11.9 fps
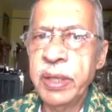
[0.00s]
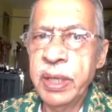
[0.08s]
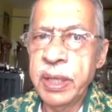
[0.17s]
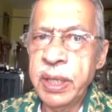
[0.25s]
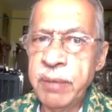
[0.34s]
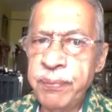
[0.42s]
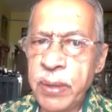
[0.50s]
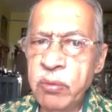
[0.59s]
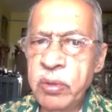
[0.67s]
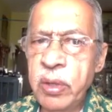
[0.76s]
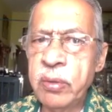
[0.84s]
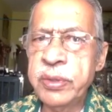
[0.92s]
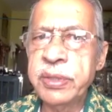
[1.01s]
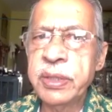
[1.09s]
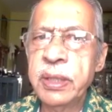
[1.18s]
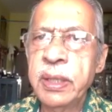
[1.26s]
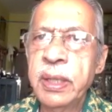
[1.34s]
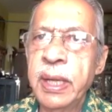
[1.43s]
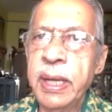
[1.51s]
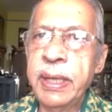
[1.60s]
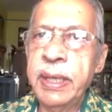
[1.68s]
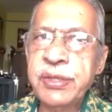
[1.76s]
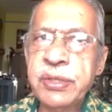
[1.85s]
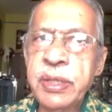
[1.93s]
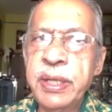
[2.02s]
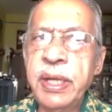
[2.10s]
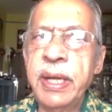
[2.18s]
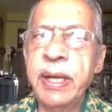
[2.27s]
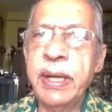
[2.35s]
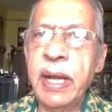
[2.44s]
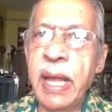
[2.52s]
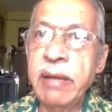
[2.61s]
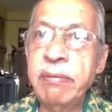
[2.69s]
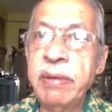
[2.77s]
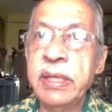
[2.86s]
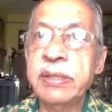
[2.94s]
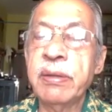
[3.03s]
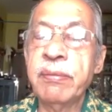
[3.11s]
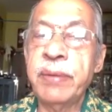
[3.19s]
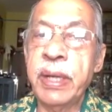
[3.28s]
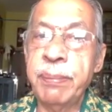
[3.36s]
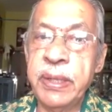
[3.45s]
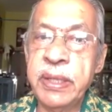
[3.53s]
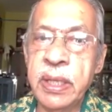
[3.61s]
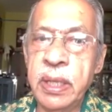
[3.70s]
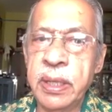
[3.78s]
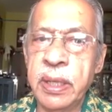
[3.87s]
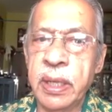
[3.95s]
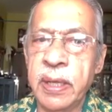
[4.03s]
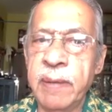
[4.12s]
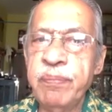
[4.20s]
He found out a dictionary and language for a particular uh,